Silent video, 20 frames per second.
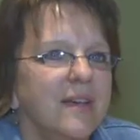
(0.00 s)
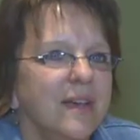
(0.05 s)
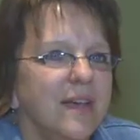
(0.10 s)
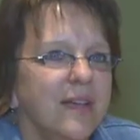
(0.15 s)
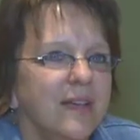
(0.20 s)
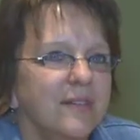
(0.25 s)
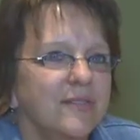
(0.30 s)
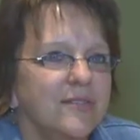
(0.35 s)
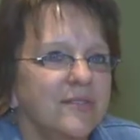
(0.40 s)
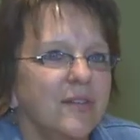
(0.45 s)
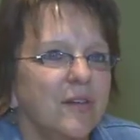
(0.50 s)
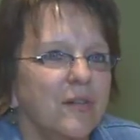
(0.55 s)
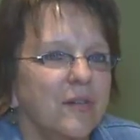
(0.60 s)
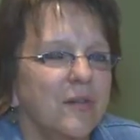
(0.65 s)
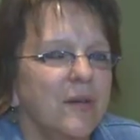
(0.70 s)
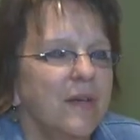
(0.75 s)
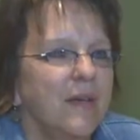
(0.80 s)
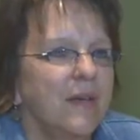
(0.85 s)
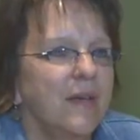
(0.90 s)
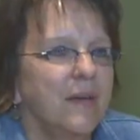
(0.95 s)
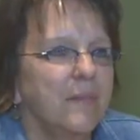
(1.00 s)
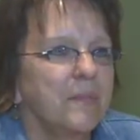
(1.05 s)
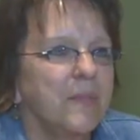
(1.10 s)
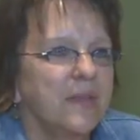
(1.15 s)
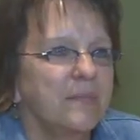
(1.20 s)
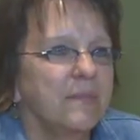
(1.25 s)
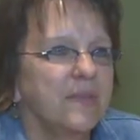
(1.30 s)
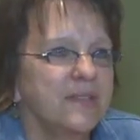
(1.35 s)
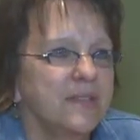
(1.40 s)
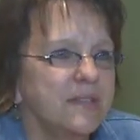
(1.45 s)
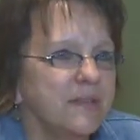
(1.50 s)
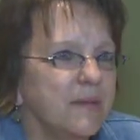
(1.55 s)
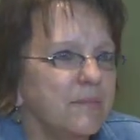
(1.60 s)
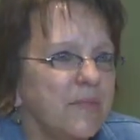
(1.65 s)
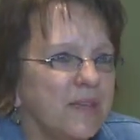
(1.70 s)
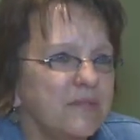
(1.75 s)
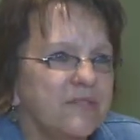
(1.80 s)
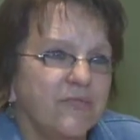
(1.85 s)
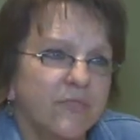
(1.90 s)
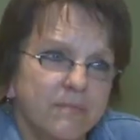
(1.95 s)
And so,
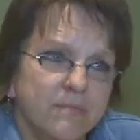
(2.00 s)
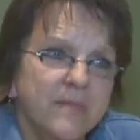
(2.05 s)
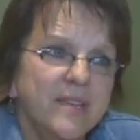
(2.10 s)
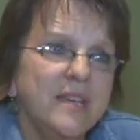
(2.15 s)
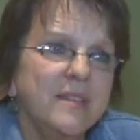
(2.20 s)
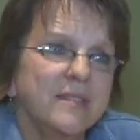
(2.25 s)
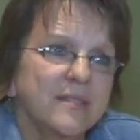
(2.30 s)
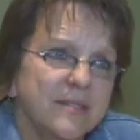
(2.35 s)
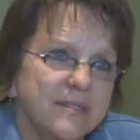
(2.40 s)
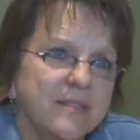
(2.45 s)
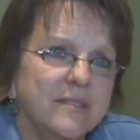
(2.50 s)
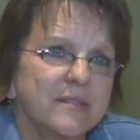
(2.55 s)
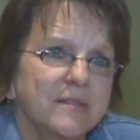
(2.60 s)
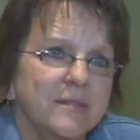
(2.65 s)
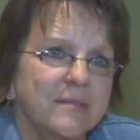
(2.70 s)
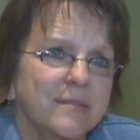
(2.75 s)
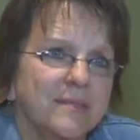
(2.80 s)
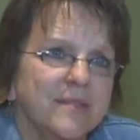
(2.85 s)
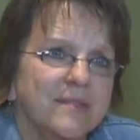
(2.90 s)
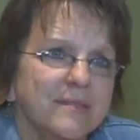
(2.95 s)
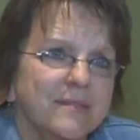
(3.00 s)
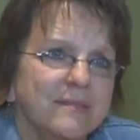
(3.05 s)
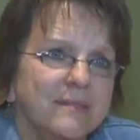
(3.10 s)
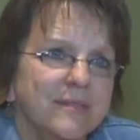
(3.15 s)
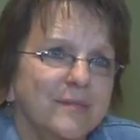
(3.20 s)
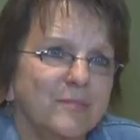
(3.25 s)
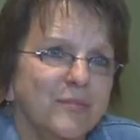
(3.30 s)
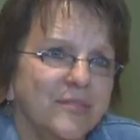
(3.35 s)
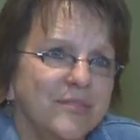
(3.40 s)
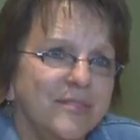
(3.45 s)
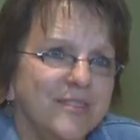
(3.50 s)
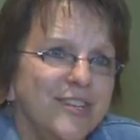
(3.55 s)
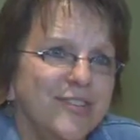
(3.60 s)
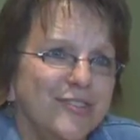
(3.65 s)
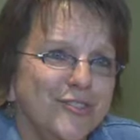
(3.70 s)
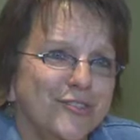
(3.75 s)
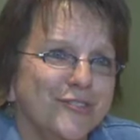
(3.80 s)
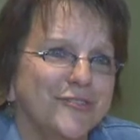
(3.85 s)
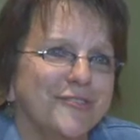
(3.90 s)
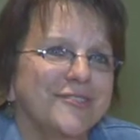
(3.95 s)
but for me, the systems and
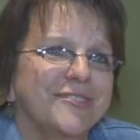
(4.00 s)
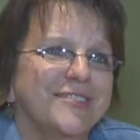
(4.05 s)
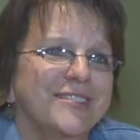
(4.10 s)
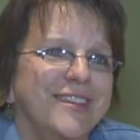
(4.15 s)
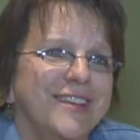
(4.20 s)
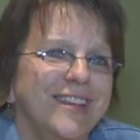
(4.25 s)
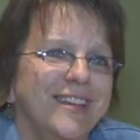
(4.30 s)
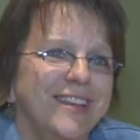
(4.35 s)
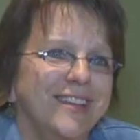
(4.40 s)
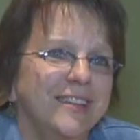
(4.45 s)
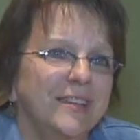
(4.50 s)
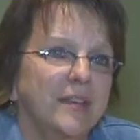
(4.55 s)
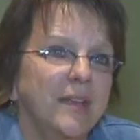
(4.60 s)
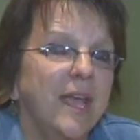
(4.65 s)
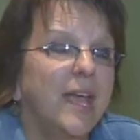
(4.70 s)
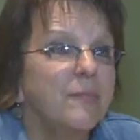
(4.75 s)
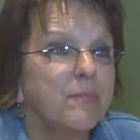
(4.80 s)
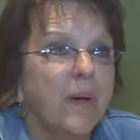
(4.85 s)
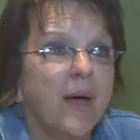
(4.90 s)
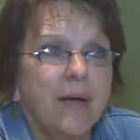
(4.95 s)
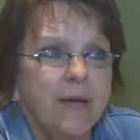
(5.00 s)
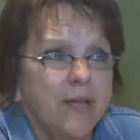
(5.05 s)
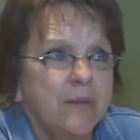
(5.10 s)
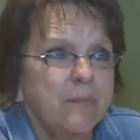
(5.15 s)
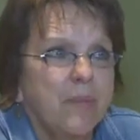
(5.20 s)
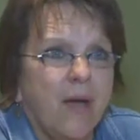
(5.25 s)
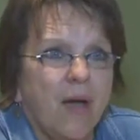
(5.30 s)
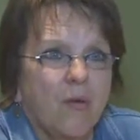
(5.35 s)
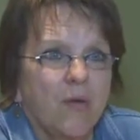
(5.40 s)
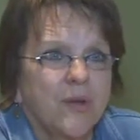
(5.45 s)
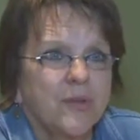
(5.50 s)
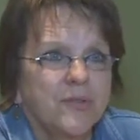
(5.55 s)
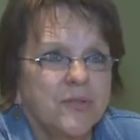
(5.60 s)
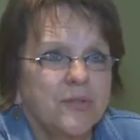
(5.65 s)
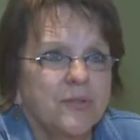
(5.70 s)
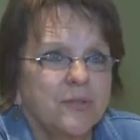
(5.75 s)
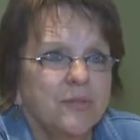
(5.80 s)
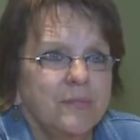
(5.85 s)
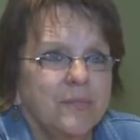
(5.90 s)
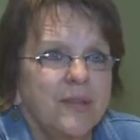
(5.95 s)
procedures and buying power too,